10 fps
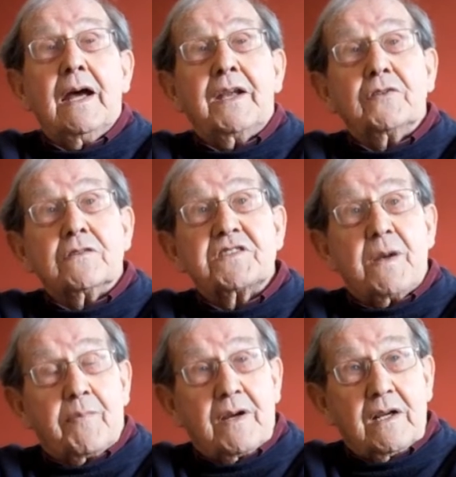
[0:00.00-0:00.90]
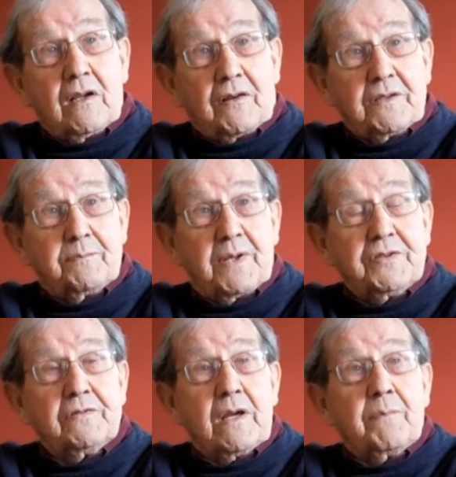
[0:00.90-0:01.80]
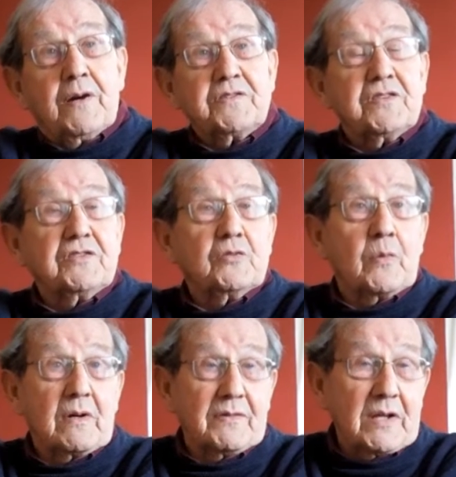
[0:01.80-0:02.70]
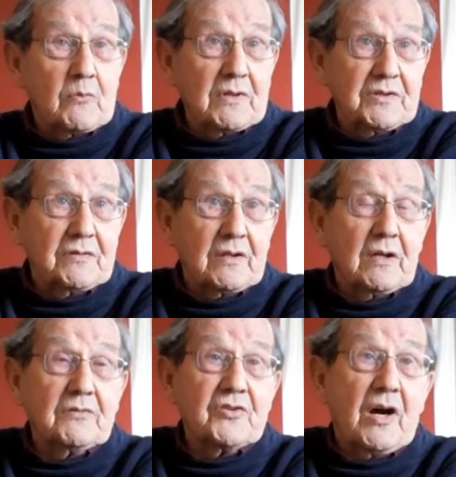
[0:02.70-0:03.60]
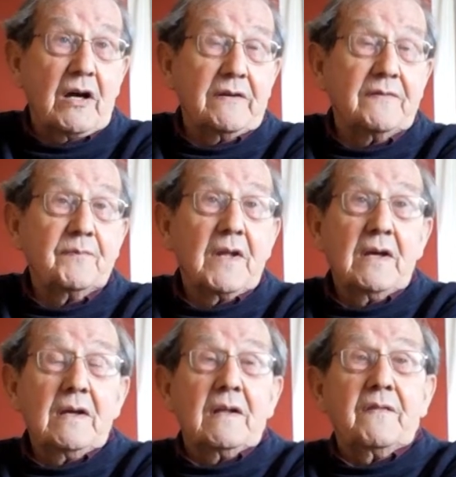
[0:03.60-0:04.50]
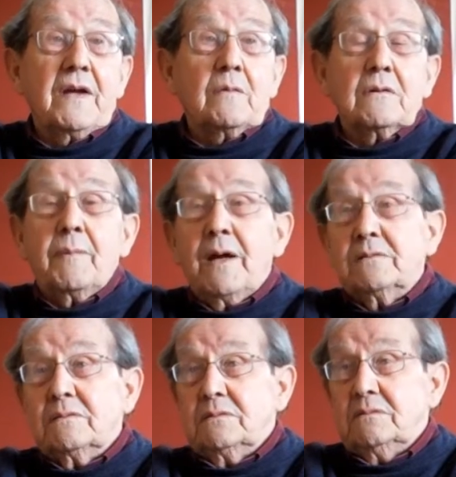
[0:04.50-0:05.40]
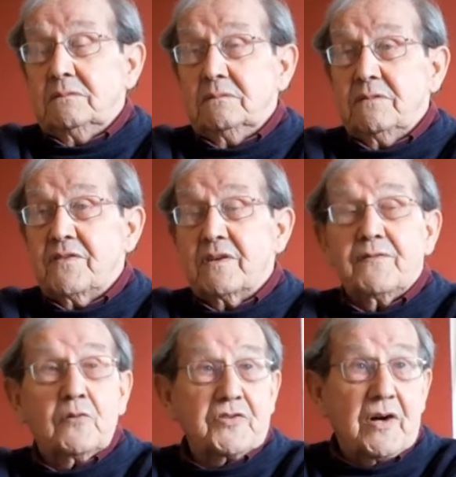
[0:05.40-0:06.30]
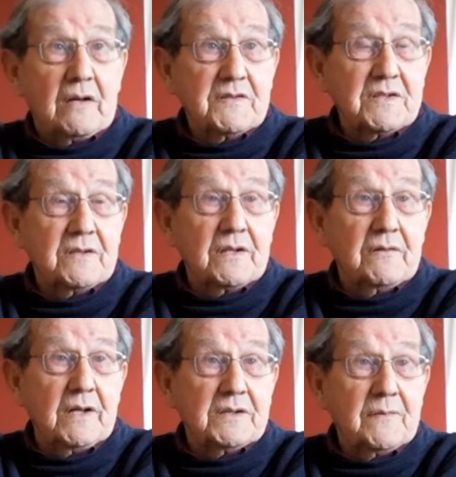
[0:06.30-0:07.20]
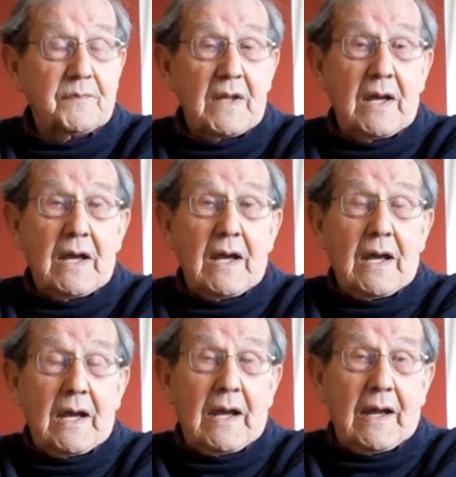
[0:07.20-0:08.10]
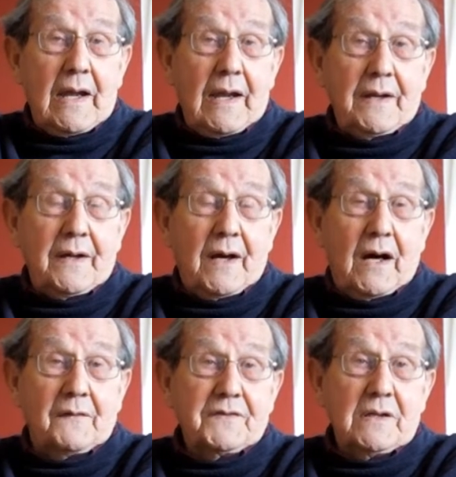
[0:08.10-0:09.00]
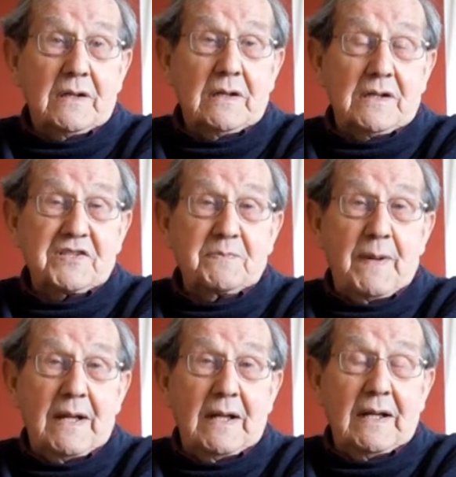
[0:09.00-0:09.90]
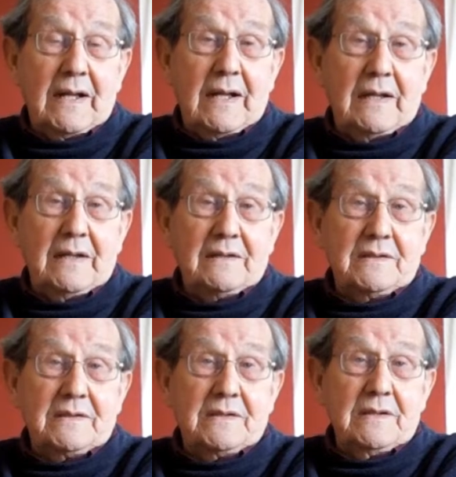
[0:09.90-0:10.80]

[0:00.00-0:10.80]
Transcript: And you were a separate lot, but you get posted to wherever they want you to go and drive. There were about three or four drivers in the unit. And after a spell in